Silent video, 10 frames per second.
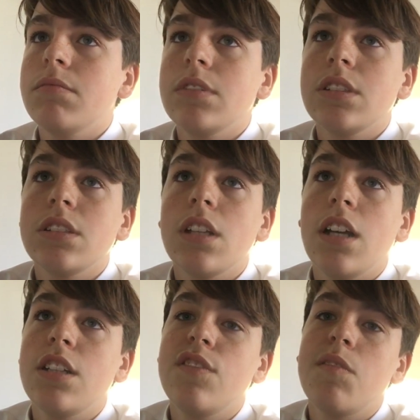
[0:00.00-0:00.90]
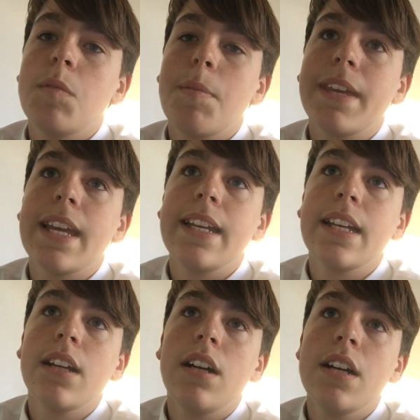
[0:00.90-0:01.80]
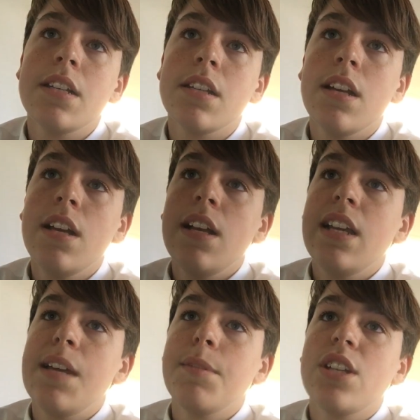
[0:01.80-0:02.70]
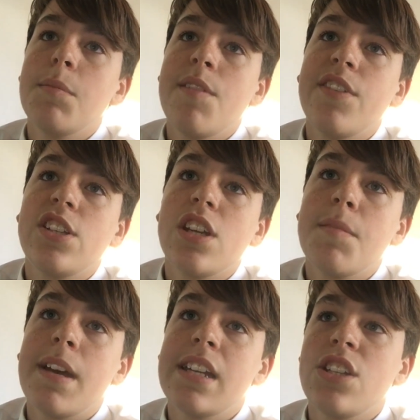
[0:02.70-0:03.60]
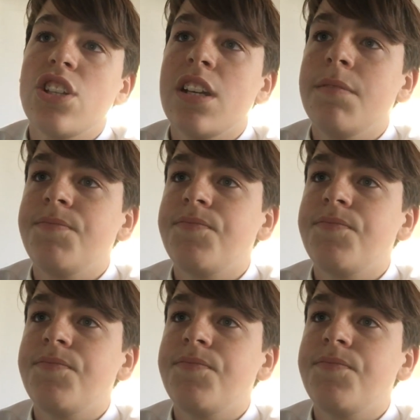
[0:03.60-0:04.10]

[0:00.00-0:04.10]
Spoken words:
Start from the beginning, guys. Let me check my video manager.